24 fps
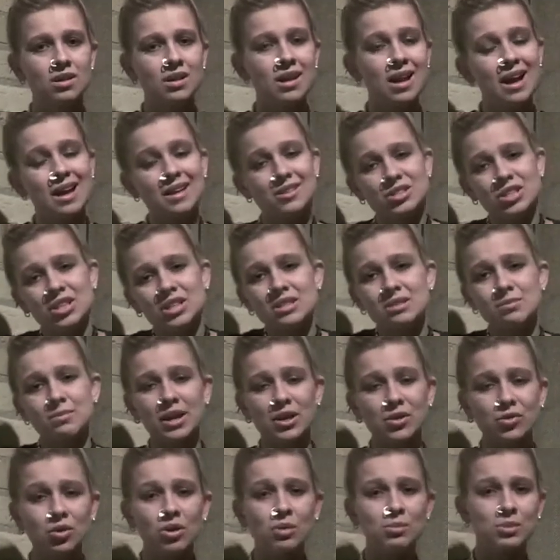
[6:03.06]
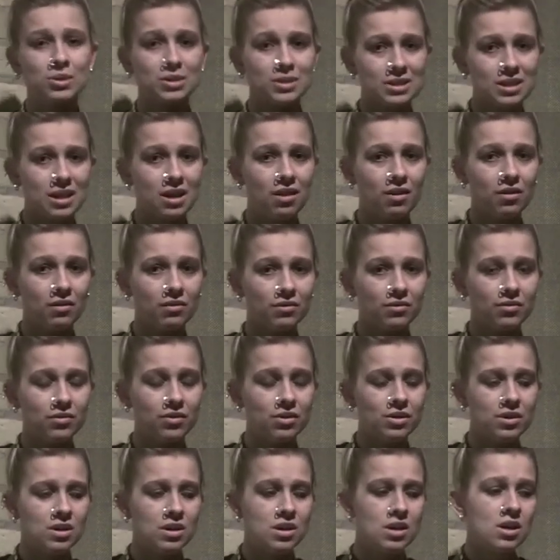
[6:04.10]
not just my normal self.
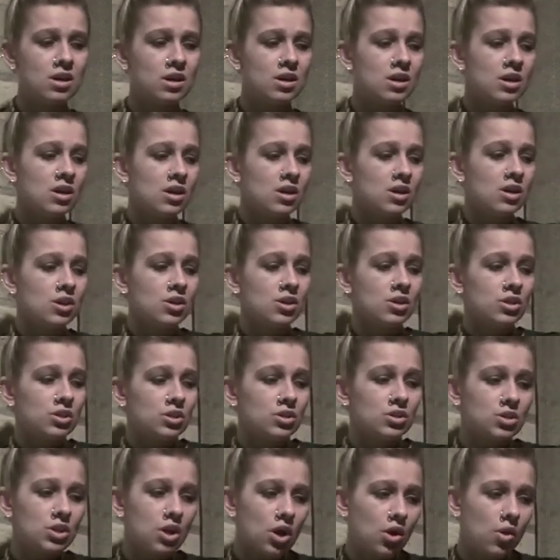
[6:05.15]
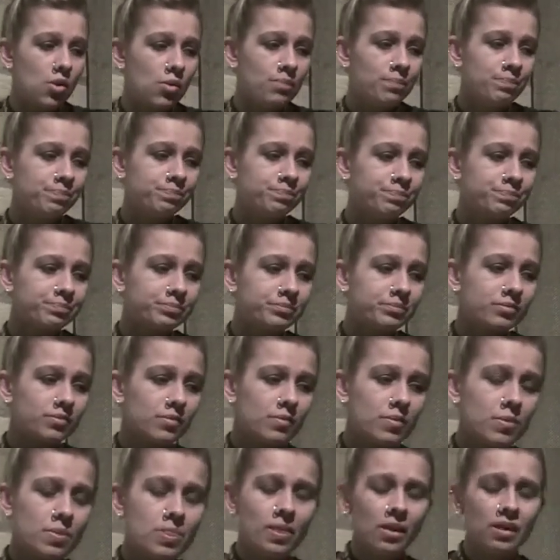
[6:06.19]
So,
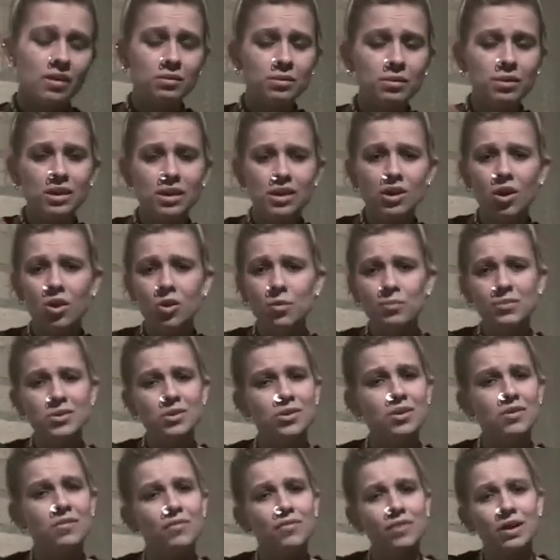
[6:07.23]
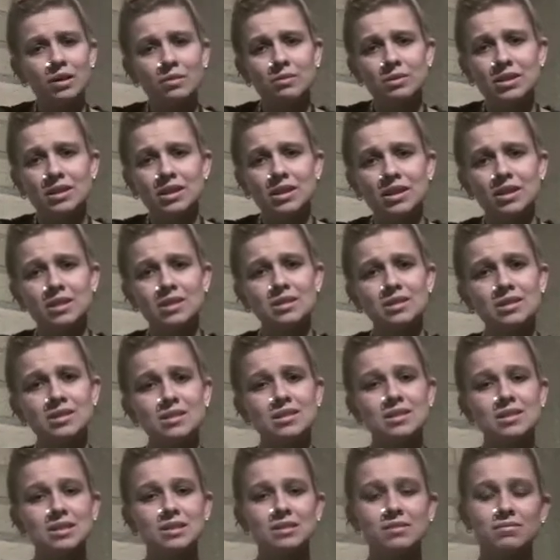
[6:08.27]
I really hope that you have fun with this.